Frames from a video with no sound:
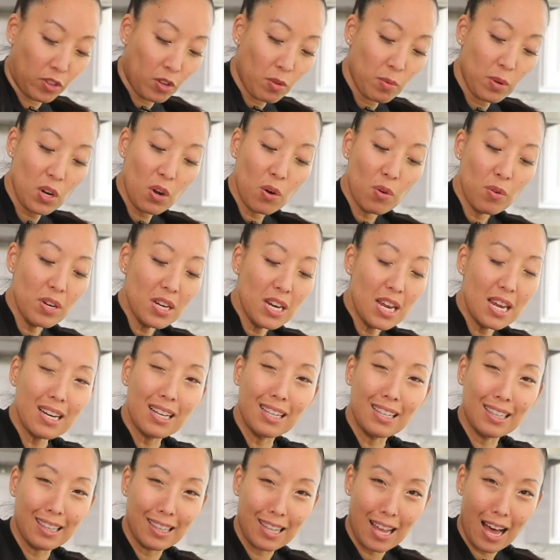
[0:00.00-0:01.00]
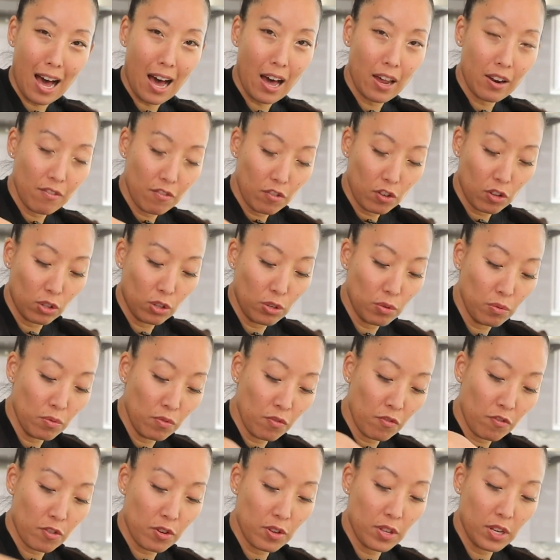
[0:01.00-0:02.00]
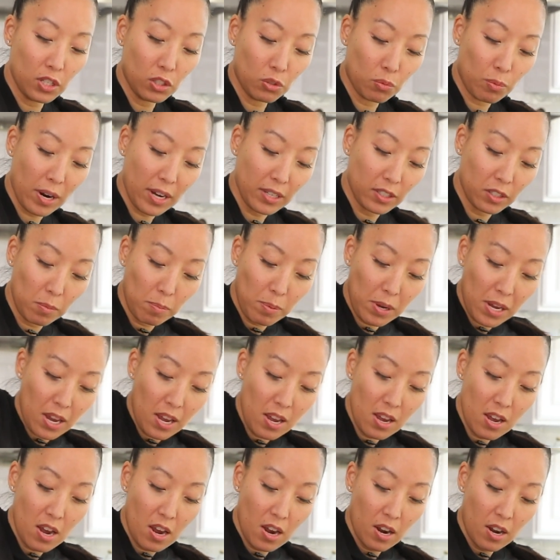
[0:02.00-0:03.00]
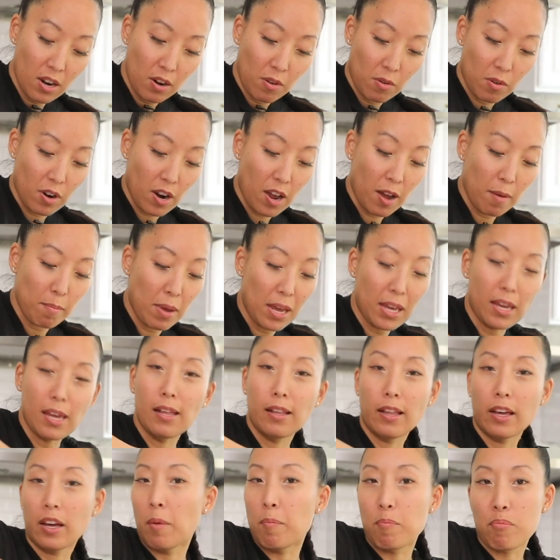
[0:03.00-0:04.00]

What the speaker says: We don't need a lot of gluten for this recipe. We're not making like a